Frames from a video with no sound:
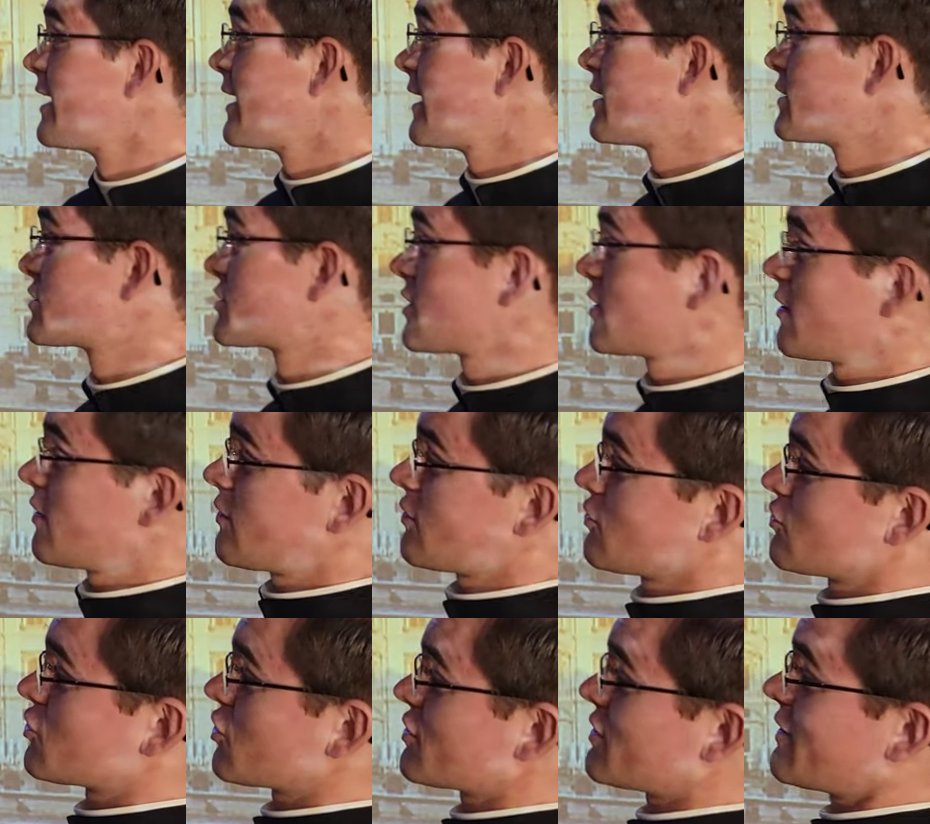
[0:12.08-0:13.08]
is
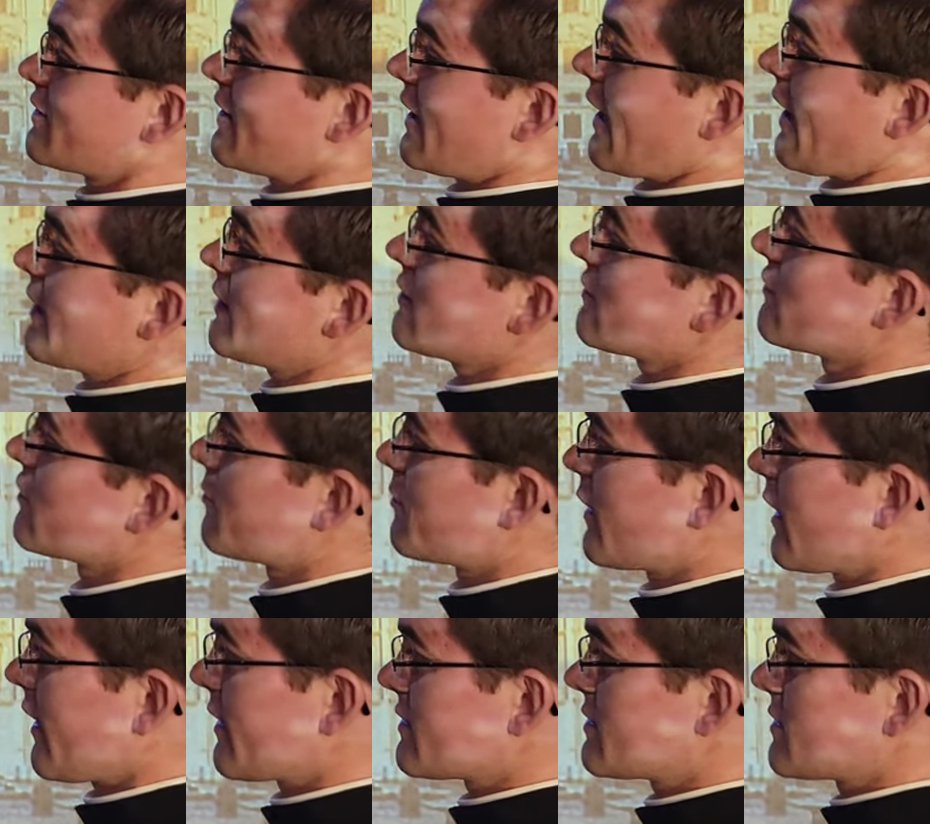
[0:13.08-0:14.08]
just at the end of the
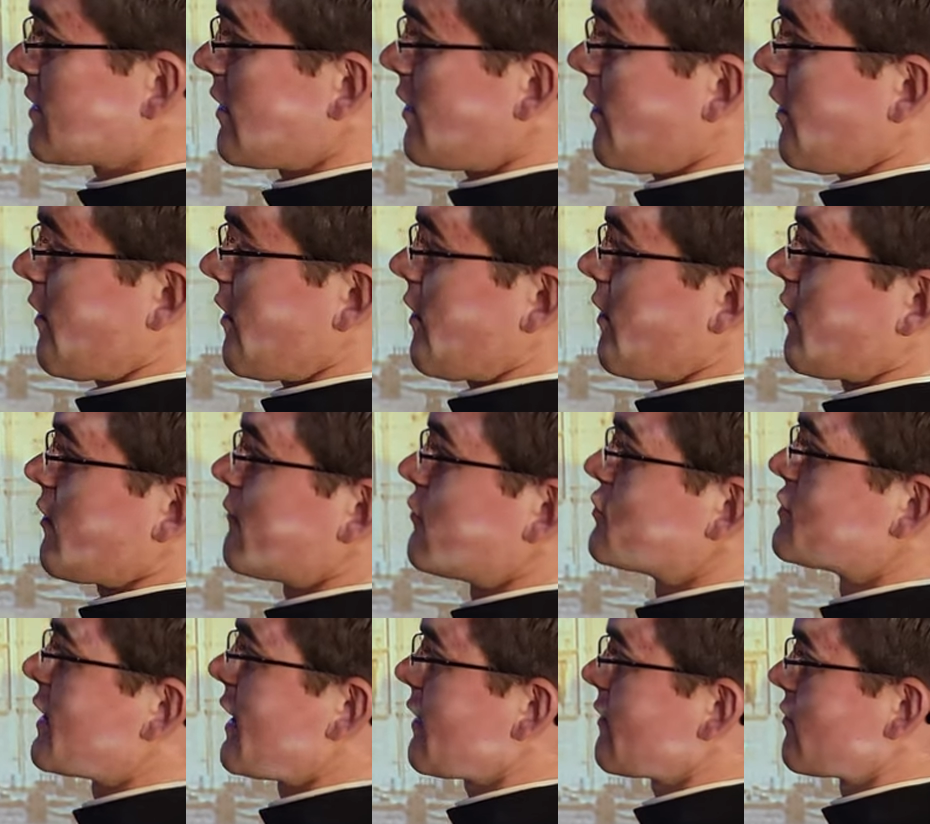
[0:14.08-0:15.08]
piazza, if
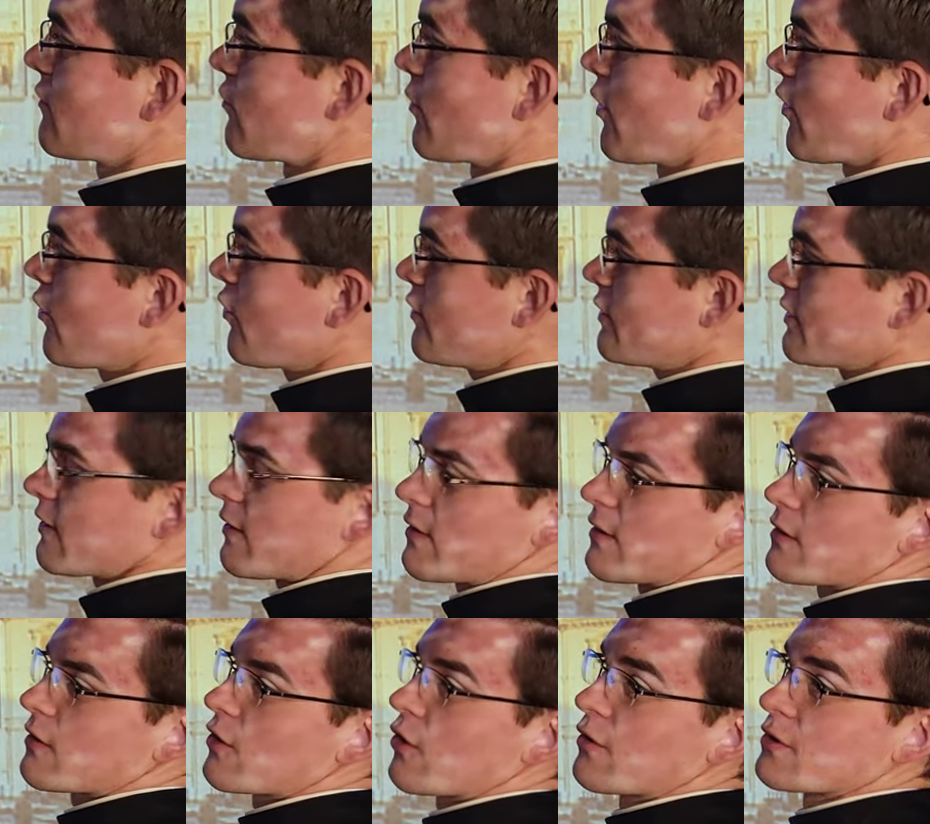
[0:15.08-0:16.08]
you take the road
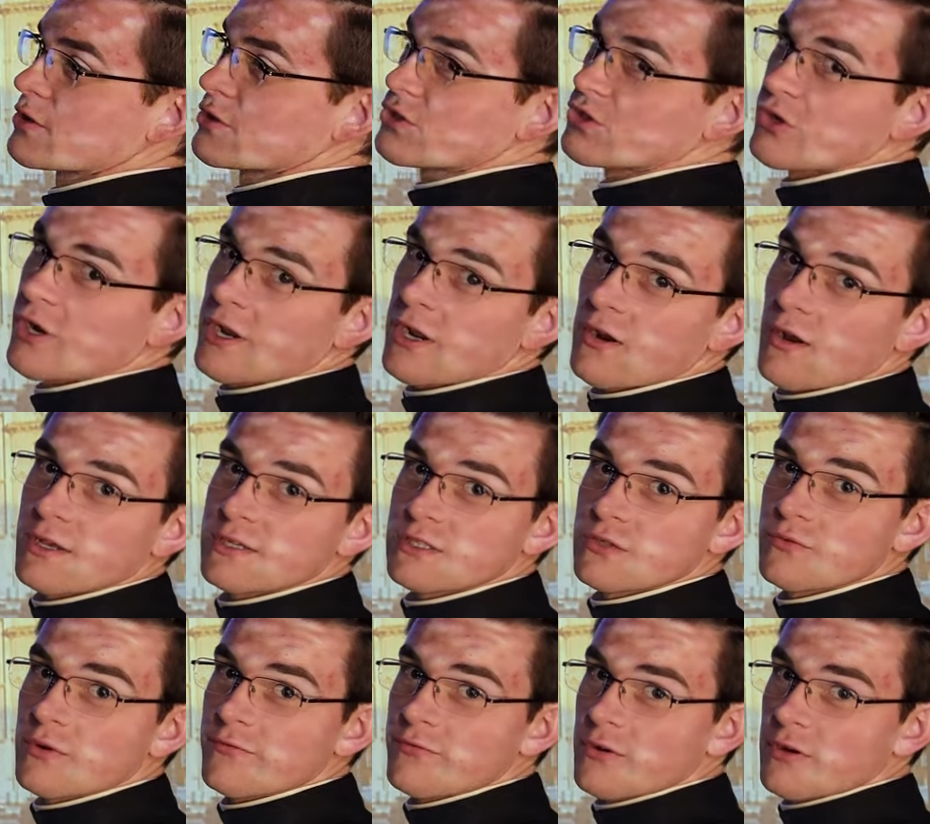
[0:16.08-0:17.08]
going straight across
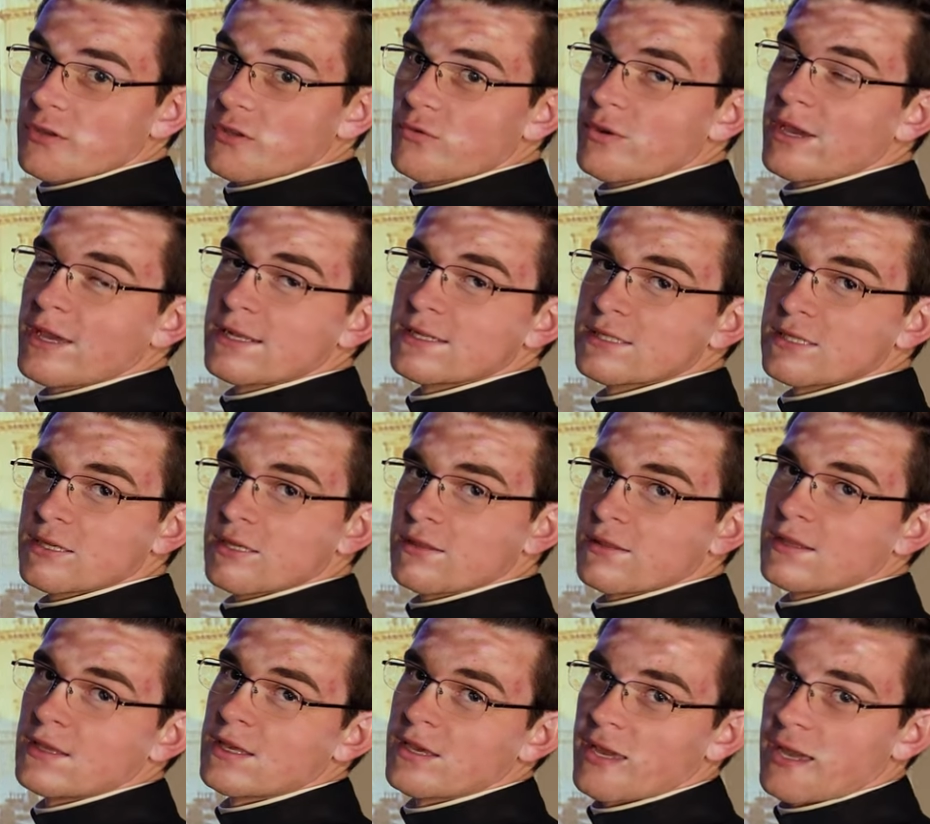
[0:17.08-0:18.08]
the river, you hit
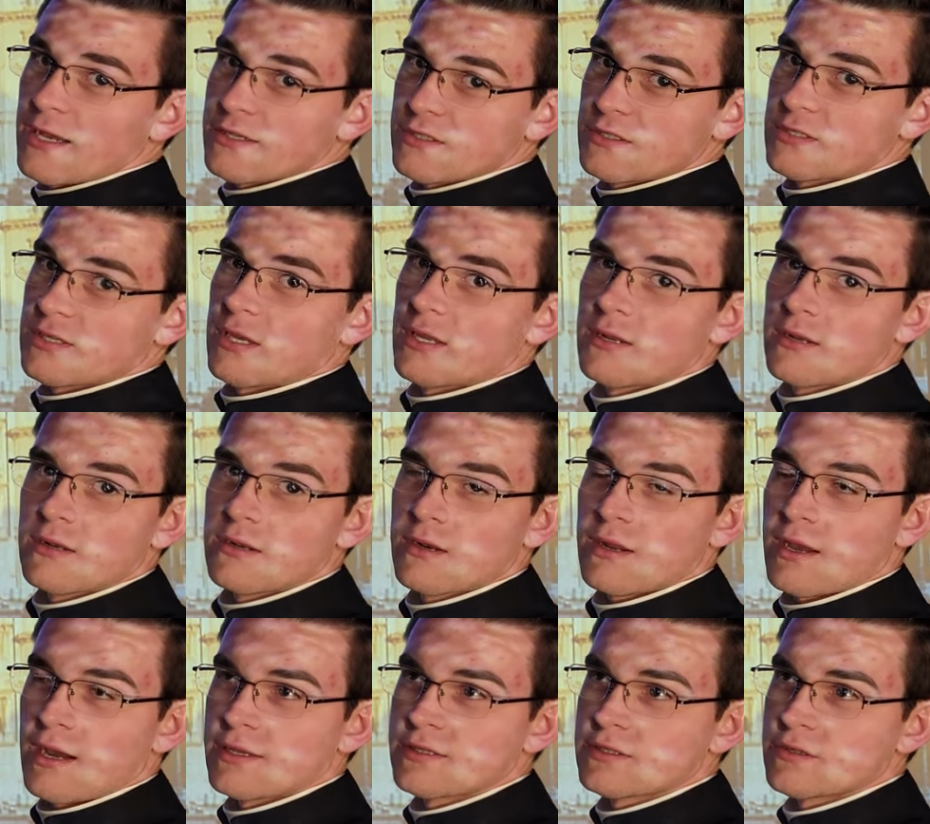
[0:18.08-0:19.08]
the Caso, San,
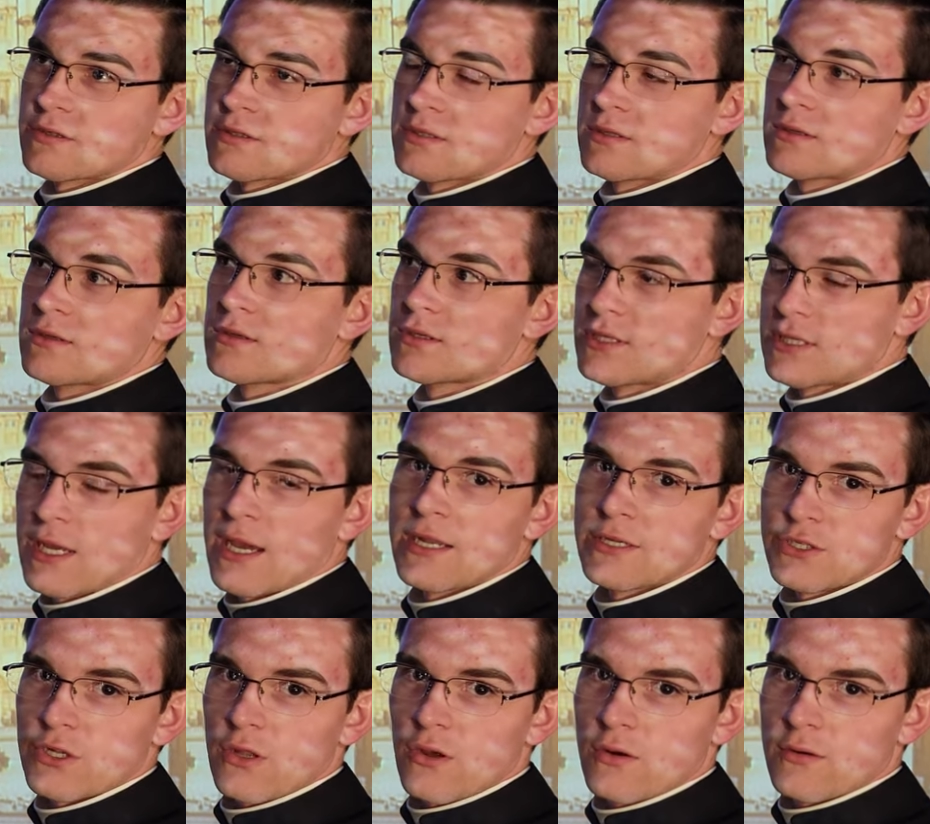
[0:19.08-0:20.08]
Caso
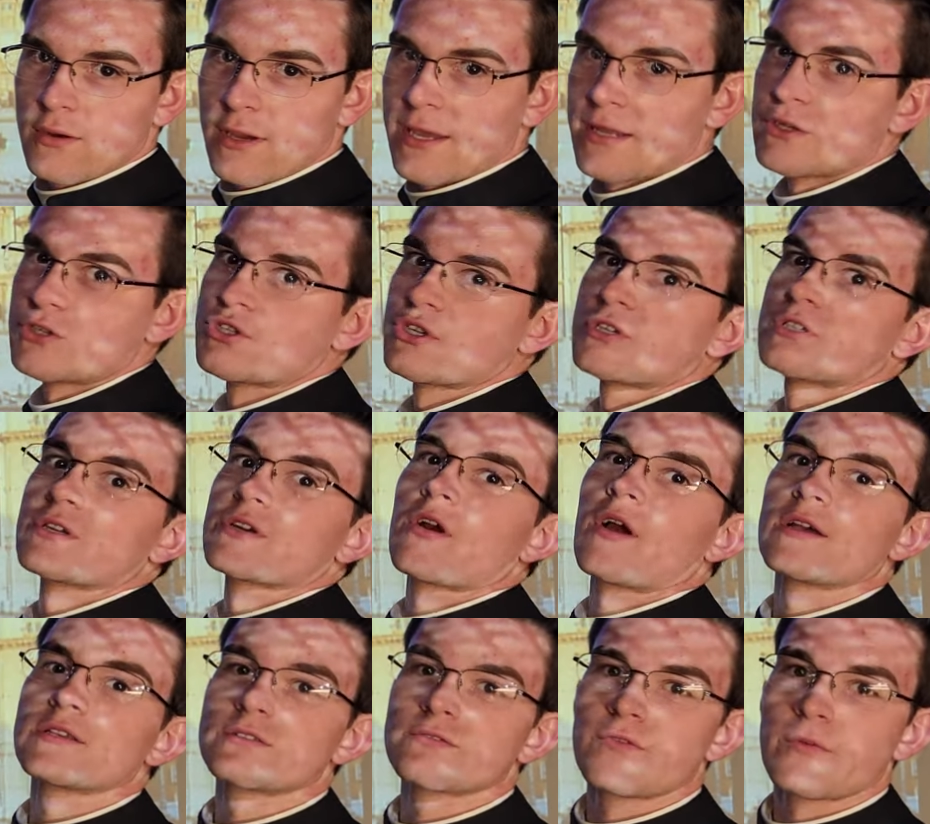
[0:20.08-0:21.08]
d'Angelo, and just
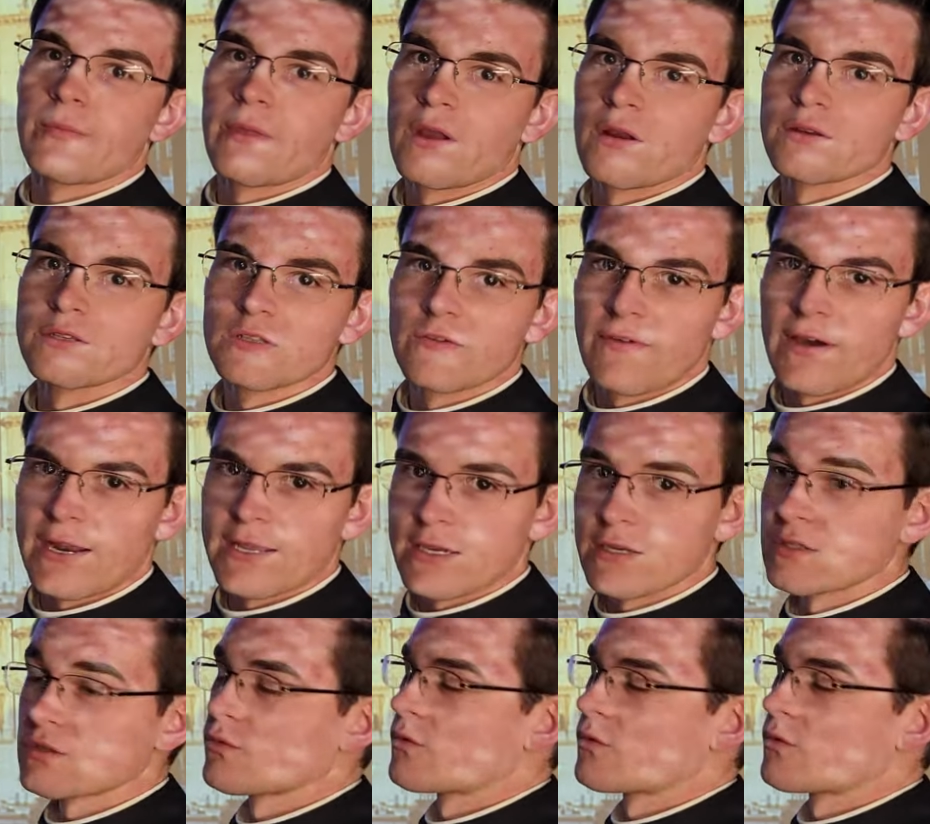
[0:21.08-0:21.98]
across from there is the Vatican.